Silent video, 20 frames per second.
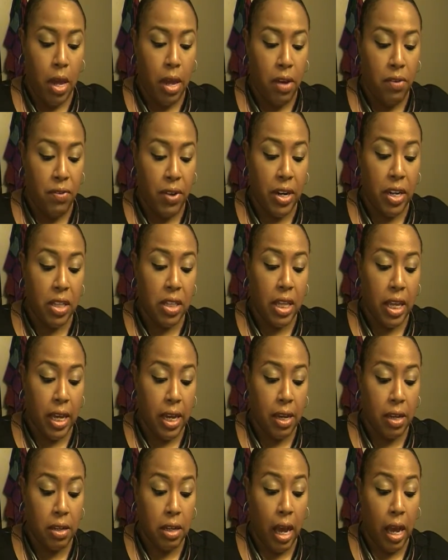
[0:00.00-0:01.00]
If
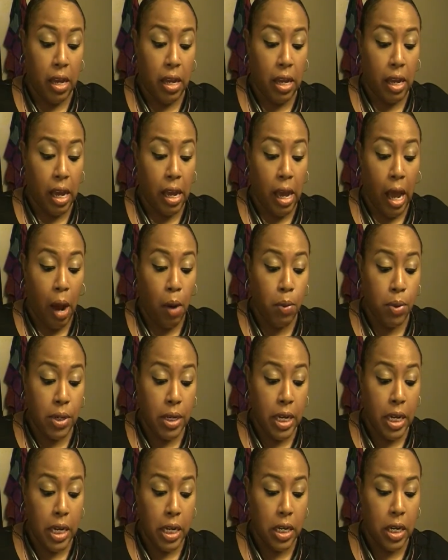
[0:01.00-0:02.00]
anything, I would
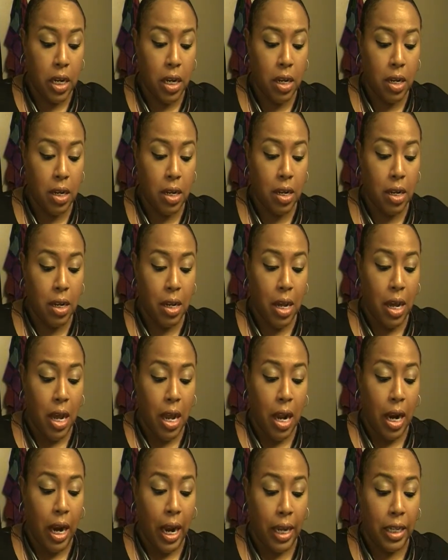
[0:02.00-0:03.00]
need
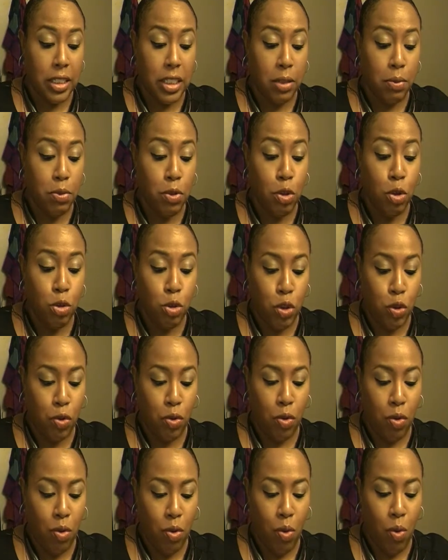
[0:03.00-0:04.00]
like some
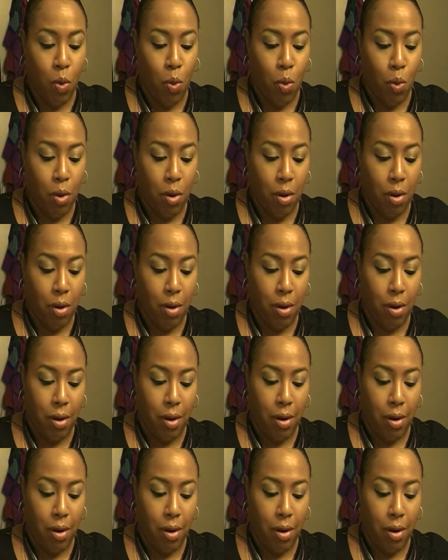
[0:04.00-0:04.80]
neutral, or